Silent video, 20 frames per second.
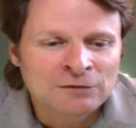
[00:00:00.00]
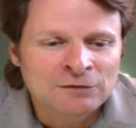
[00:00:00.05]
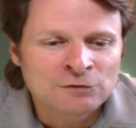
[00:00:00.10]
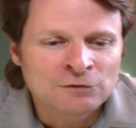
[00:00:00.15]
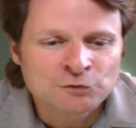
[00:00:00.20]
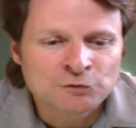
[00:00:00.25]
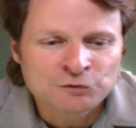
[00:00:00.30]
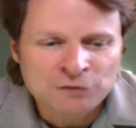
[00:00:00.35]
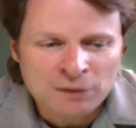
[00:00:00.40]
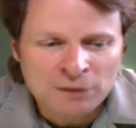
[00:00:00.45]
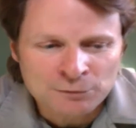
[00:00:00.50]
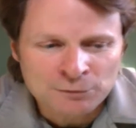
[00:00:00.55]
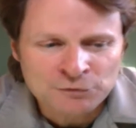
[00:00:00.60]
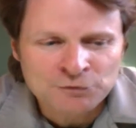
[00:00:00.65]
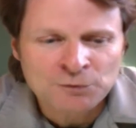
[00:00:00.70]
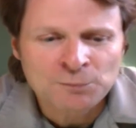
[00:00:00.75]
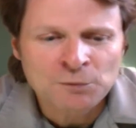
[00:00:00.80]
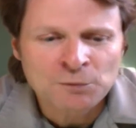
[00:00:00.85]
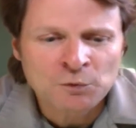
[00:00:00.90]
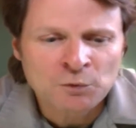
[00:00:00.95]
turns out was
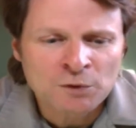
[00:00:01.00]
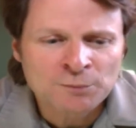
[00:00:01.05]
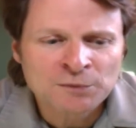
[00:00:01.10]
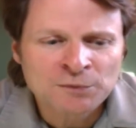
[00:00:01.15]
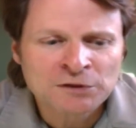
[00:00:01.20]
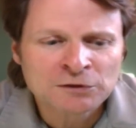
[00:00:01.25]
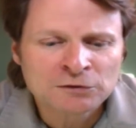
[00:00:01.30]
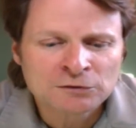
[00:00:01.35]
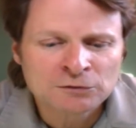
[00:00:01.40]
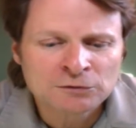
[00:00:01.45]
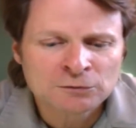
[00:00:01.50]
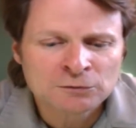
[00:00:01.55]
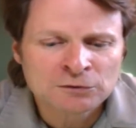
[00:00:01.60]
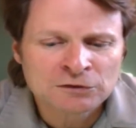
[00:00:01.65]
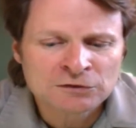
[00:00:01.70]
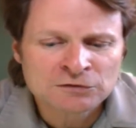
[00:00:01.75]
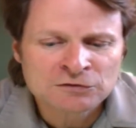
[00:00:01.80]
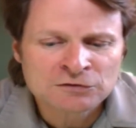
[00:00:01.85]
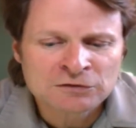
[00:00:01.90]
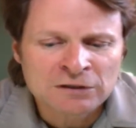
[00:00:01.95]
from a woman who
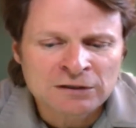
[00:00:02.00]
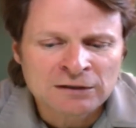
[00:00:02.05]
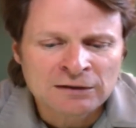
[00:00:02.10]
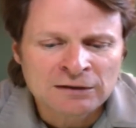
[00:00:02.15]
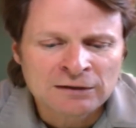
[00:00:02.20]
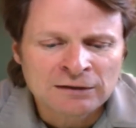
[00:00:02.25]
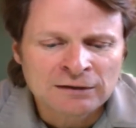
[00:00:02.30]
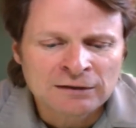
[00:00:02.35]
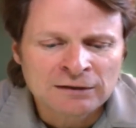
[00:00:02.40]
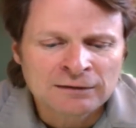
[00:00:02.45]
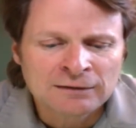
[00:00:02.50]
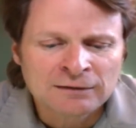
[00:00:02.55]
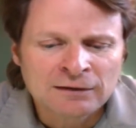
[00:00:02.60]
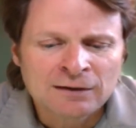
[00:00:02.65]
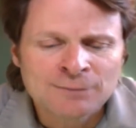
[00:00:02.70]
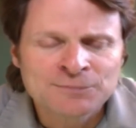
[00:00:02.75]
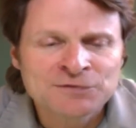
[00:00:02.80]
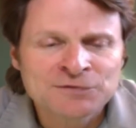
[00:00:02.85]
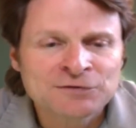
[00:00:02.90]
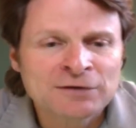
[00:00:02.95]
was uh,
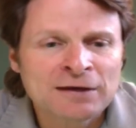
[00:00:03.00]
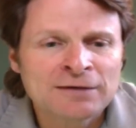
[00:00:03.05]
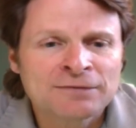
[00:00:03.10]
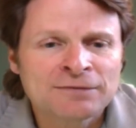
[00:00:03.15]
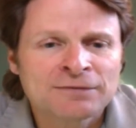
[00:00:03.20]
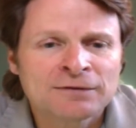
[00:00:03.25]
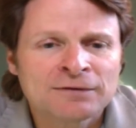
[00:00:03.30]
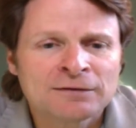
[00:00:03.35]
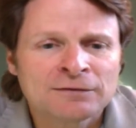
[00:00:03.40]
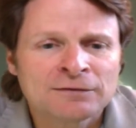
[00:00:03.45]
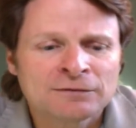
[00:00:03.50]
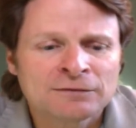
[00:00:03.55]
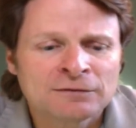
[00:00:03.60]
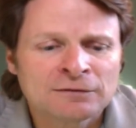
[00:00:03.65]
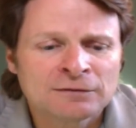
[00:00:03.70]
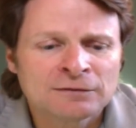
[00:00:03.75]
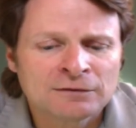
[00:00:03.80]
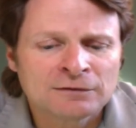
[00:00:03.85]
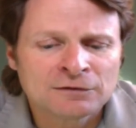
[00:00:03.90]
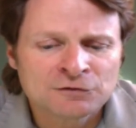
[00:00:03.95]
upset that
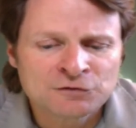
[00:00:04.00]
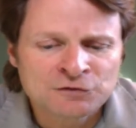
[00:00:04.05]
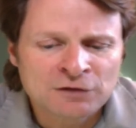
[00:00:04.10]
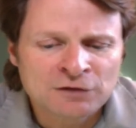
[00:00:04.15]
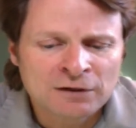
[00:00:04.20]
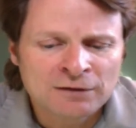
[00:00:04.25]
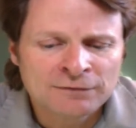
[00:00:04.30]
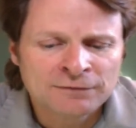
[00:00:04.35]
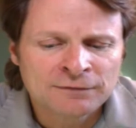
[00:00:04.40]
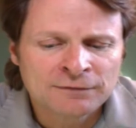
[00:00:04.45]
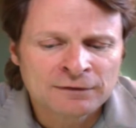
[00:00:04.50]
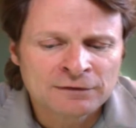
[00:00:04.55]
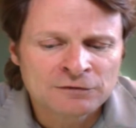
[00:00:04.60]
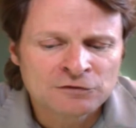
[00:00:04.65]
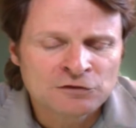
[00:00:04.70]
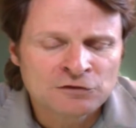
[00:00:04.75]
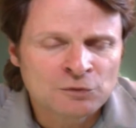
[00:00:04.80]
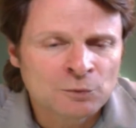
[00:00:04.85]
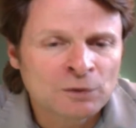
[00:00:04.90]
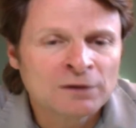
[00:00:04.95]
the, a son that
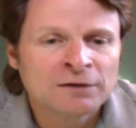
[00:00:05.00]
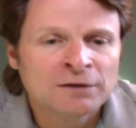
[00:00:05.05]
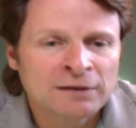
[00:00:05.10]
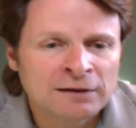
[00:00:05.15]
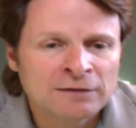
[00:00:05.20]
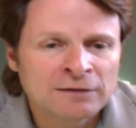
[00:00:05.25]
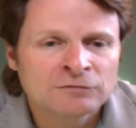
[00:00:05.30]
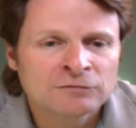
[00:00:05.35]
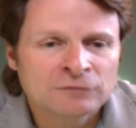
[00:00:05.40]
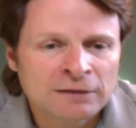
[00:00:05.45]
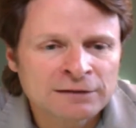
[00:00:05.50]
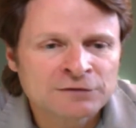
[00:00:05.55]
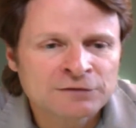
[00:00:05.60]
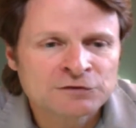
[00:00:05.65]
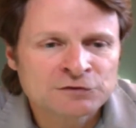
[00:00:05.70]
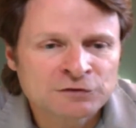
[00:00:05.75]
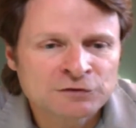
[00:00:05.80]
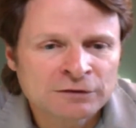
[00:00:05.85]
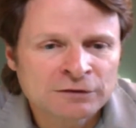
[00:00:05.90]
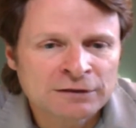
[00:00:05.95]
she wanted to have
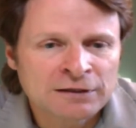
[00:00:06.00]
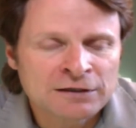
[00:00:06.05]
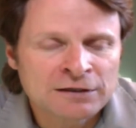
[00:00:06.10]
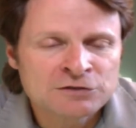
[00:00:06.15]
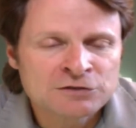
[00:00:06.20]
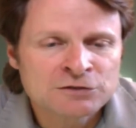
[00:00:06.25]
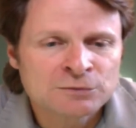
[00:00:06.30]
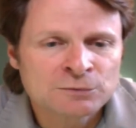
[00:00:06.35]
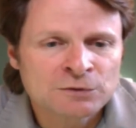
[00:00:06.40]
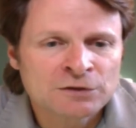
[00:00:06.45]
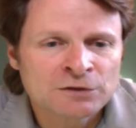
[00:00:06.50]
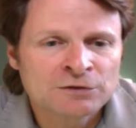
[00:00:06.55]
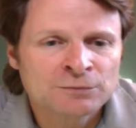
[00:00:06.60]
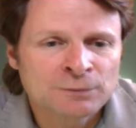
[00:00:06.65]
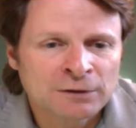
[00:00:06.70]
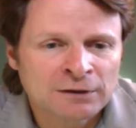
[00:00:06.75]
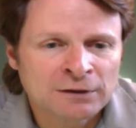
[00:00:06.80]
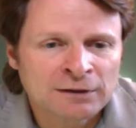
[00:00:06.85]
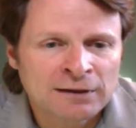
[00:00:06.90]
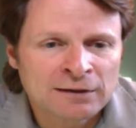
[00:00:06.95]
reconciliation with,
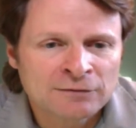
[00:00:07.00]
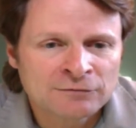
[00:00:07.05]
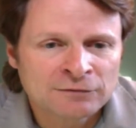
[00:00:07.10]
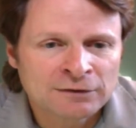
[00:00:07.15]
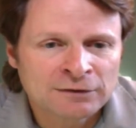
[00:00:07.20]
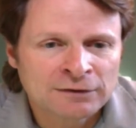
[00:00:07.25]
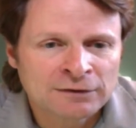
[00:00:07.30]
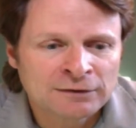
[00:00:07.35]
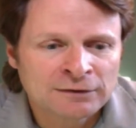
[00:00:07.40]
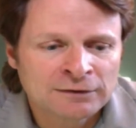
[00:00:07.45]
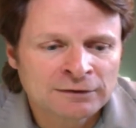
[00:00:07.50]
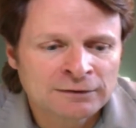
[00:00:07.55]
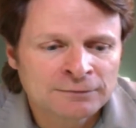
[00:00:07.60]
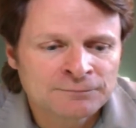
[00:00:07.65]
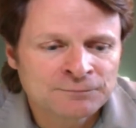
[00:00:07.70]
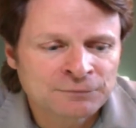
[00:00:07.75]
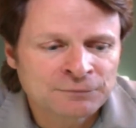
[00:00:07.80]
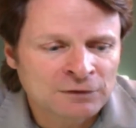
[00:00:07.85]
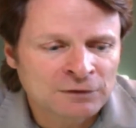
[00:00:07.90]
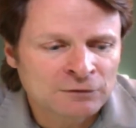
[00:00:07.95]
wanted to have a,
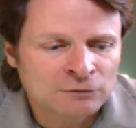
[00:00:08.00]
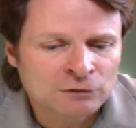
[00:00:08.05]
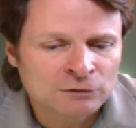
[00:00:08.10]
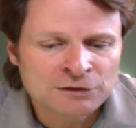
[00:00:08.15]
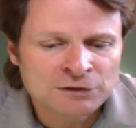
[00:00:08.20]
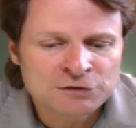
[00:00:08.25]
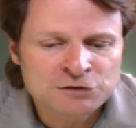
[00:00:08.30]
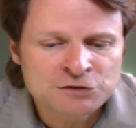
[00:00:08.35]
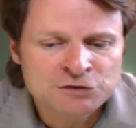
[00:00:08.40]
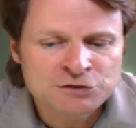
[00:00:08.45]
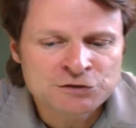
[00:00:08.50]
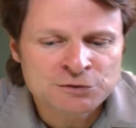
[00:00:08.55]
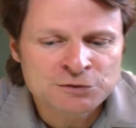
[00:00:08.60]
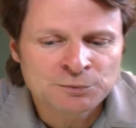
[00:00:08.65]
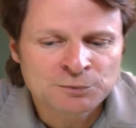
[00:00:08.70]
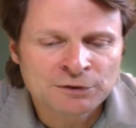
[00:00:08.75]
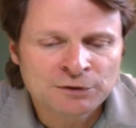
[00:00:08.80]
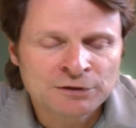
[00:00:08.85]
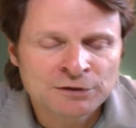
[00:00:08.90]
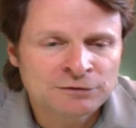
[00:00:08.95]
um, a
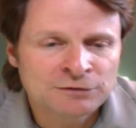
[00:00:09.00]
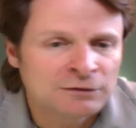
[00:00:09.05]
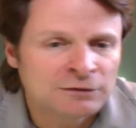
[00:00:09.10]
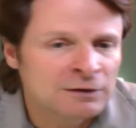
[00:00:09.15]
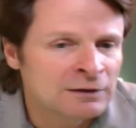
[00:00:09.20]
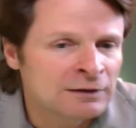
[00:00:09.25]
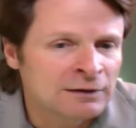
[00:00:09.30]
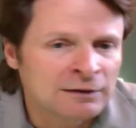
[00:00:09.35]
relationship with,